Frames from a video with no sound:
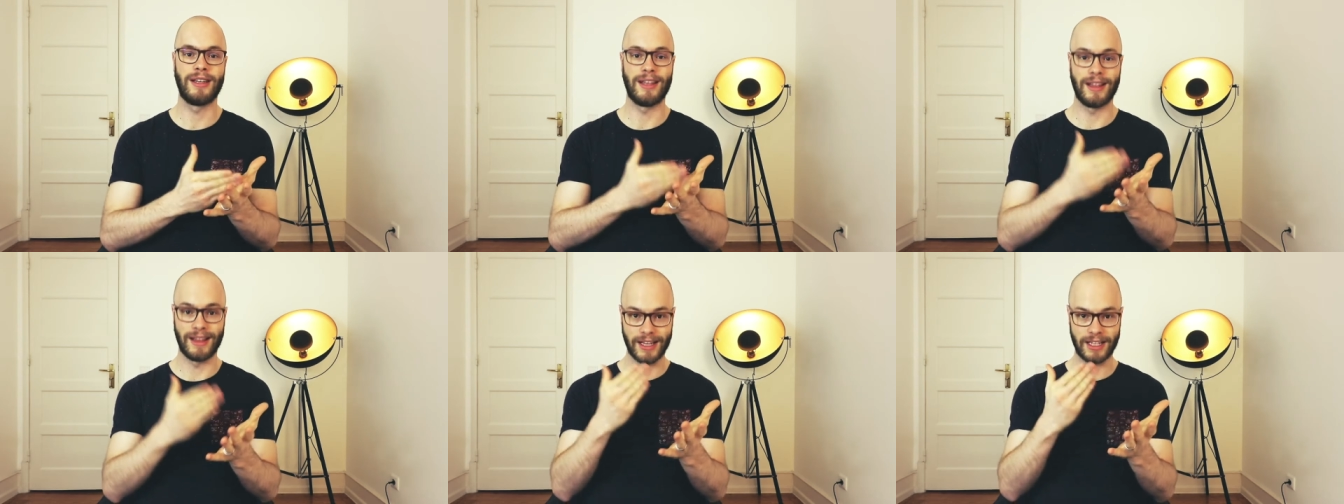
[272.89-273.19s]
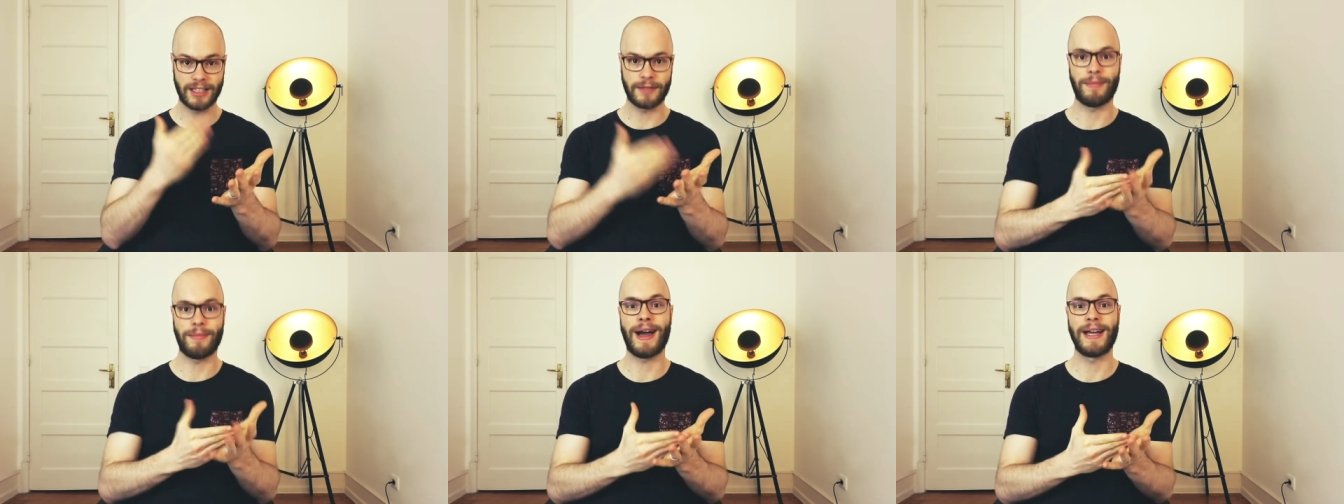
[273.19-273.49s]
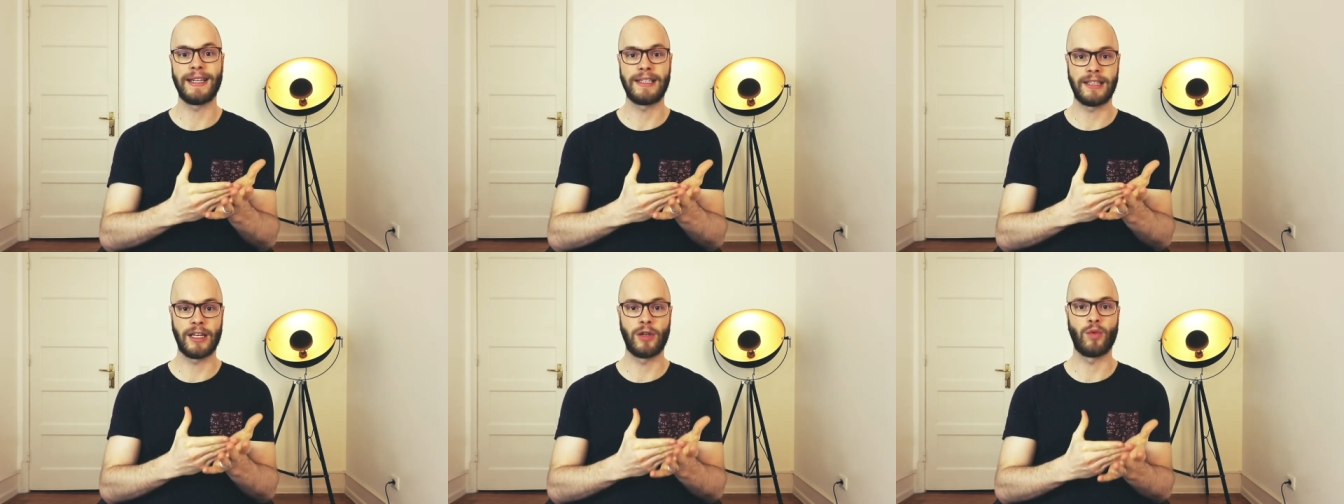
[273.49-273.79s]
this
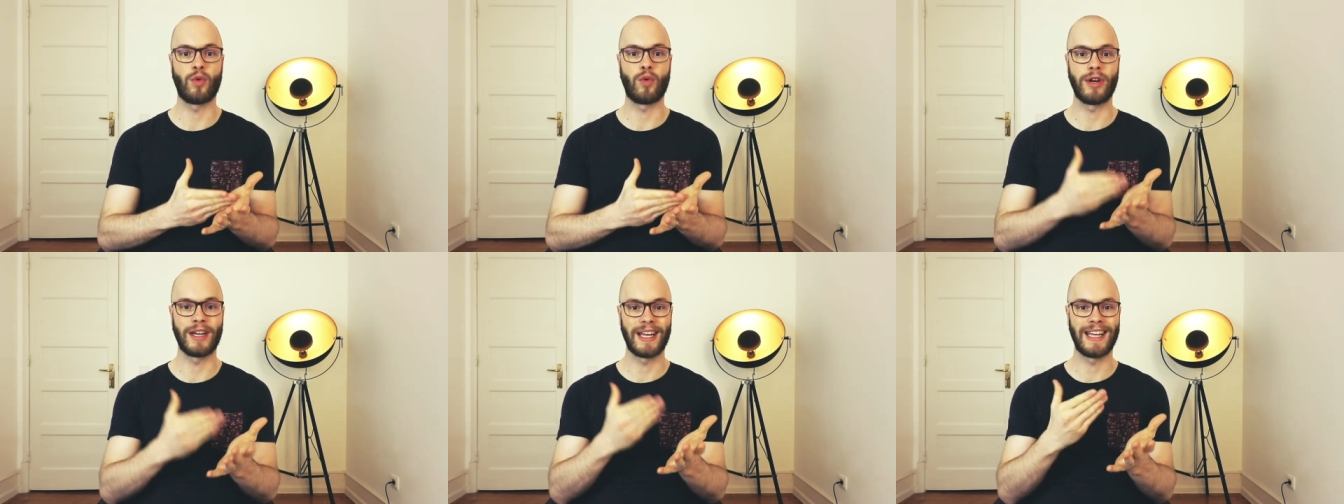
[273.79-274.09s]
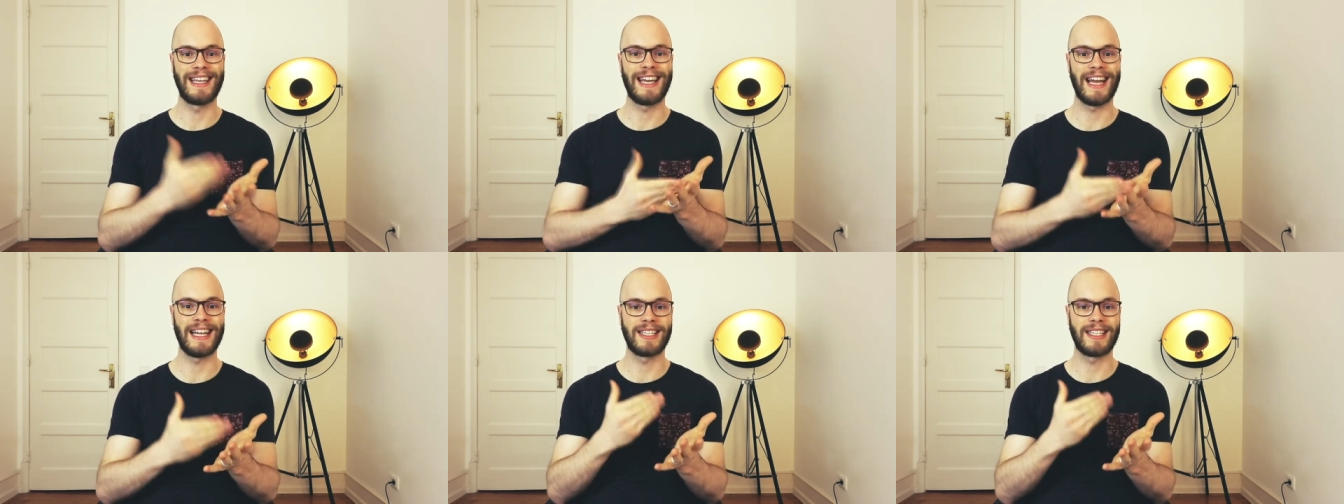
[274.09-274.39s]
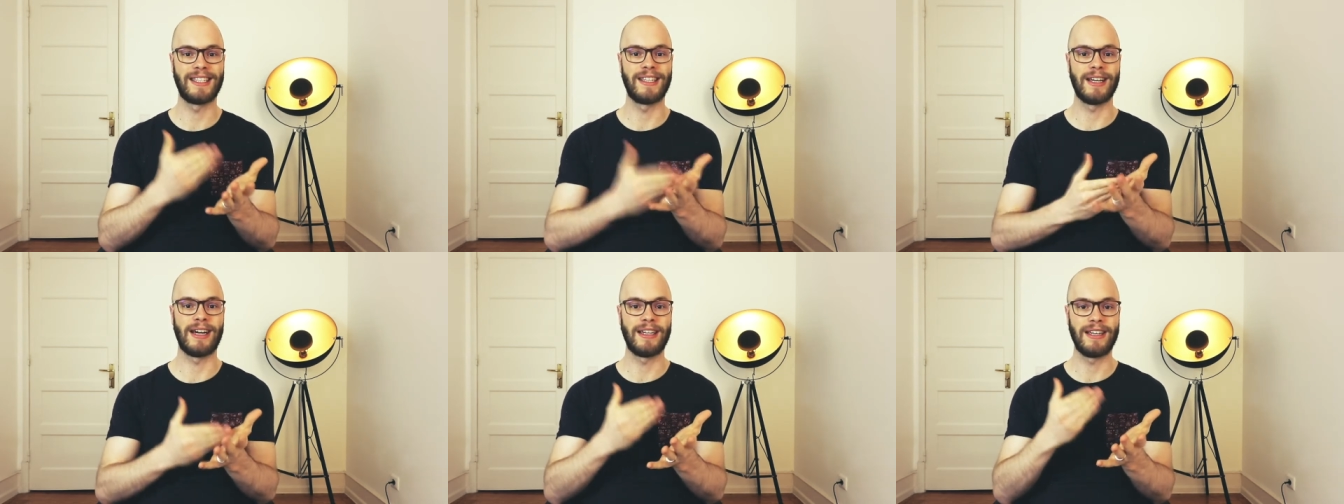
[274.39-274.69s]
mindset work
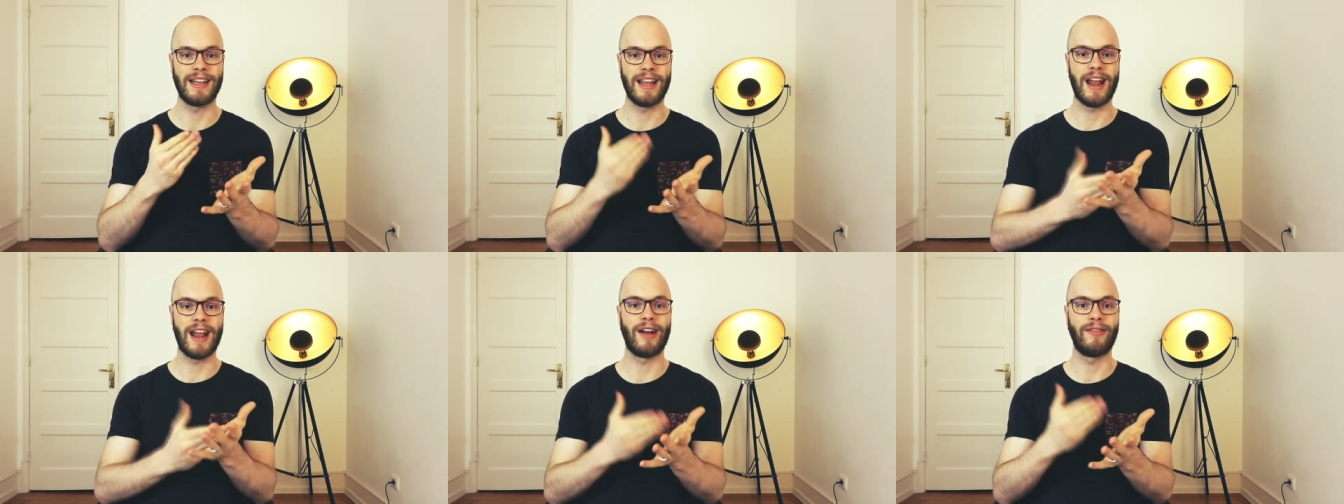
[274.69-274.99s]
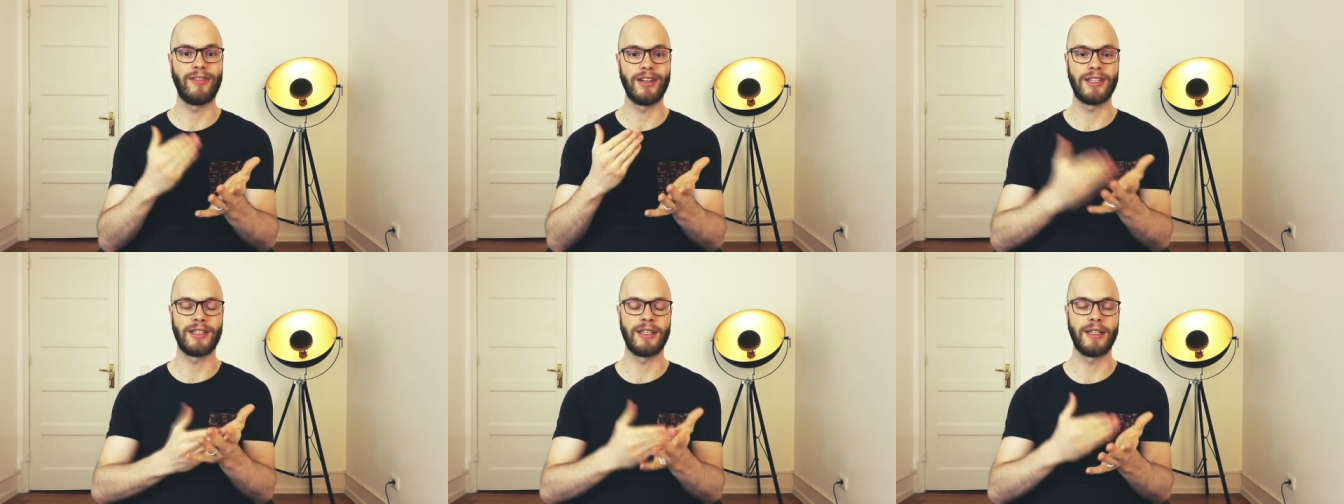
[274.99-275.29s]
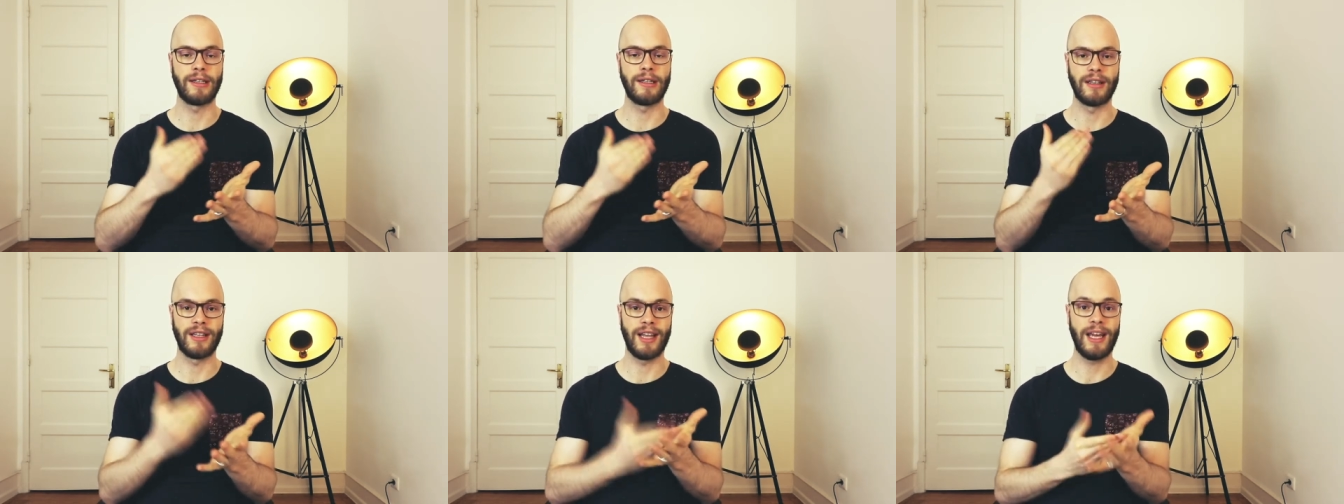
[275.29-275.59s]
gets done every
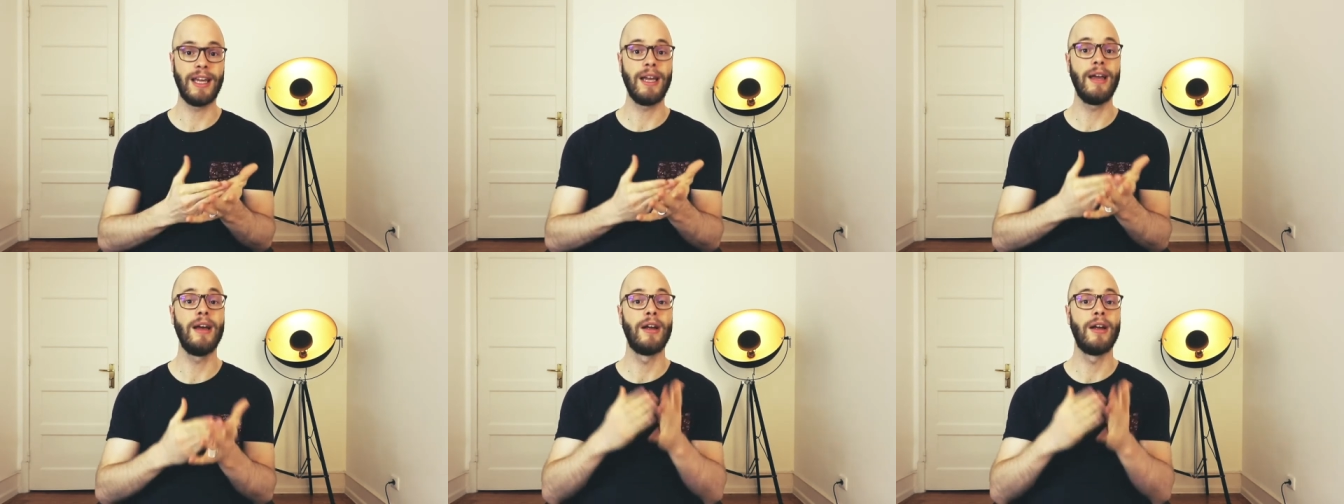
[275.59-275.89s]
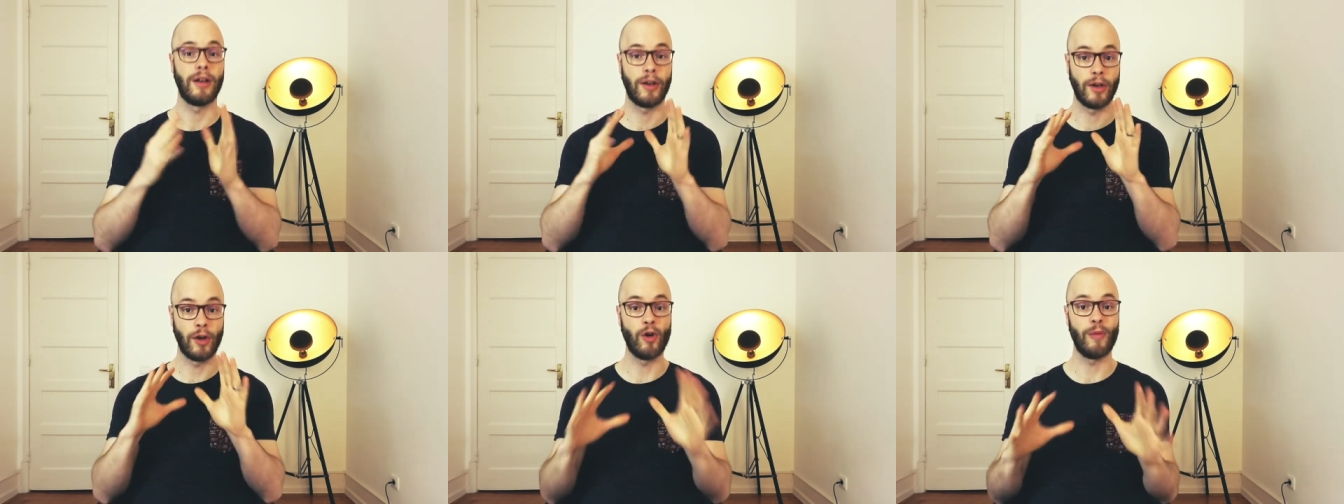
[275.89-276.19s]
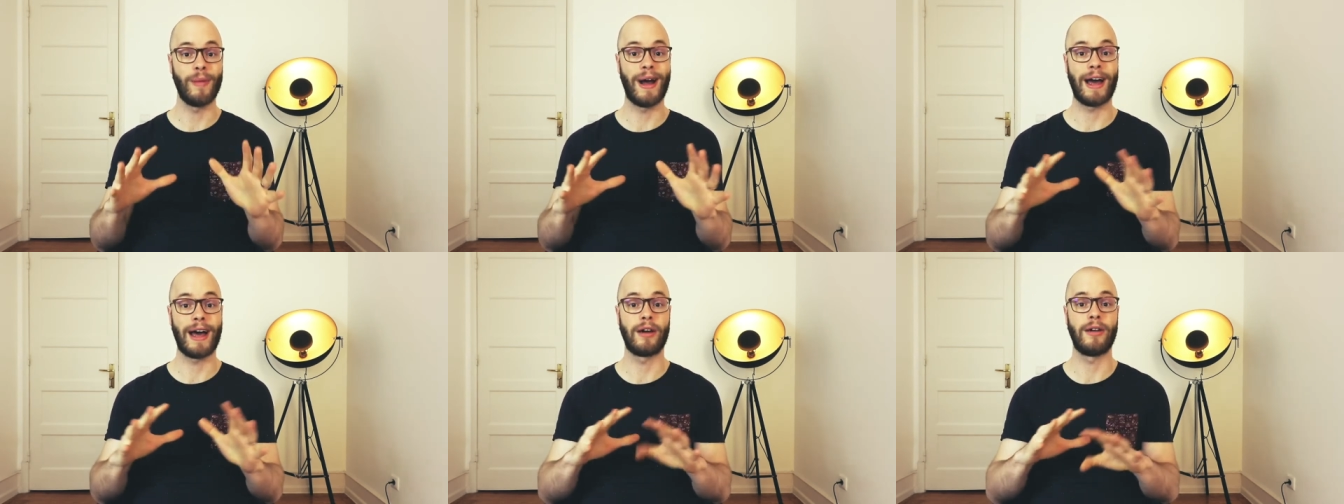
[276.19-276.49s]
single day, no
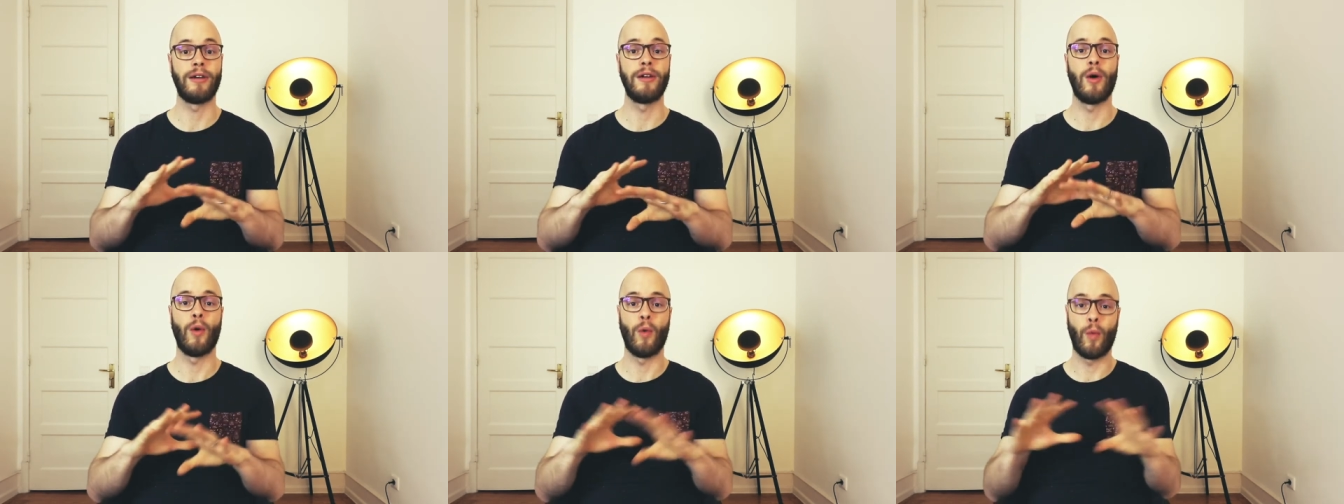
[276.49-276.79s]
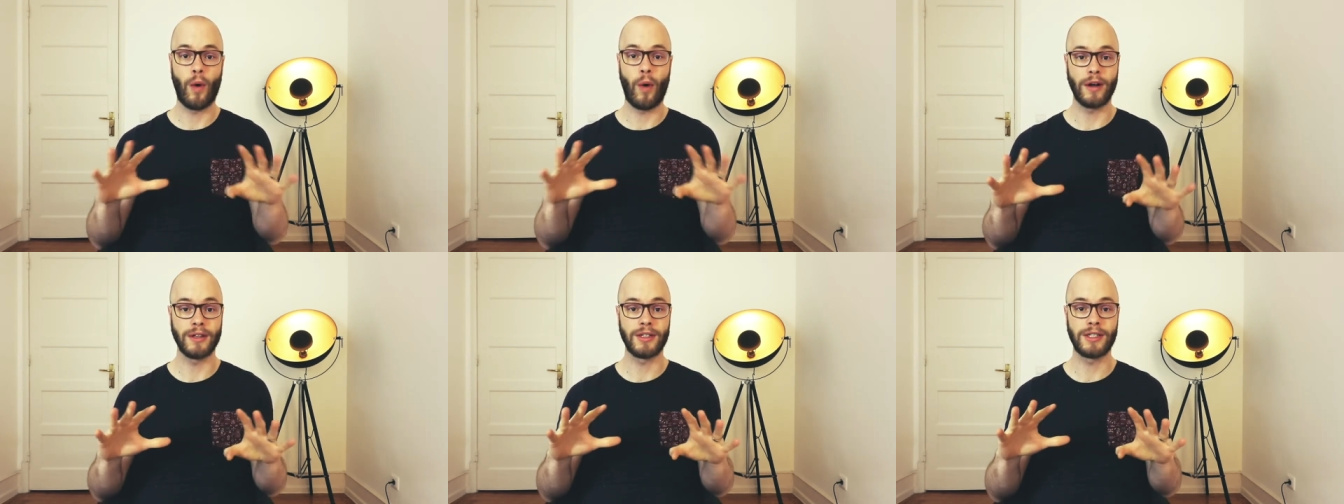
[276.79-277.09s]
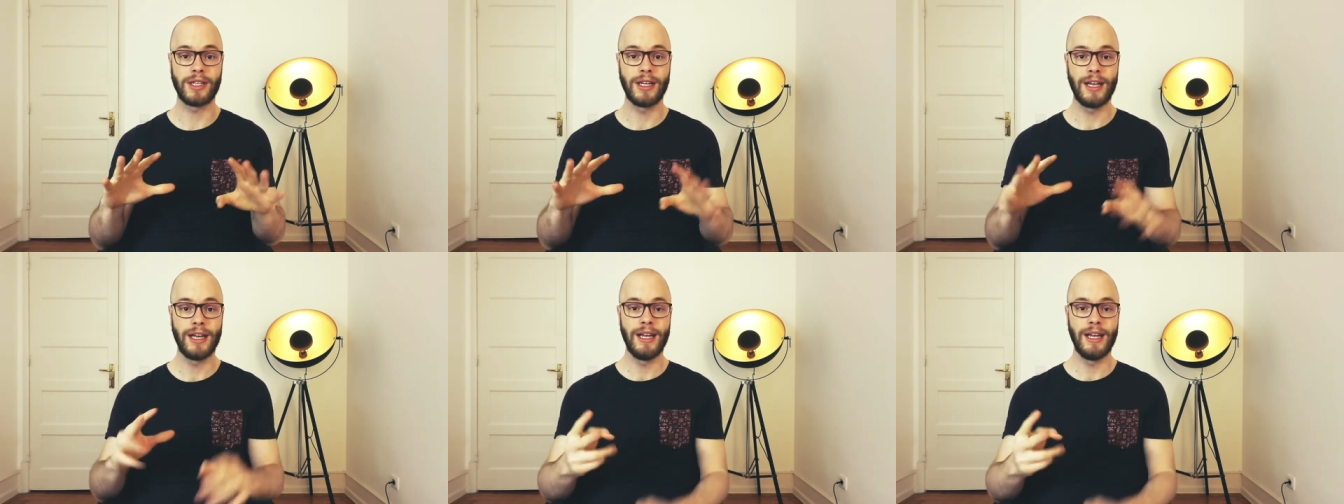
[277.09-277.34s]
matter what.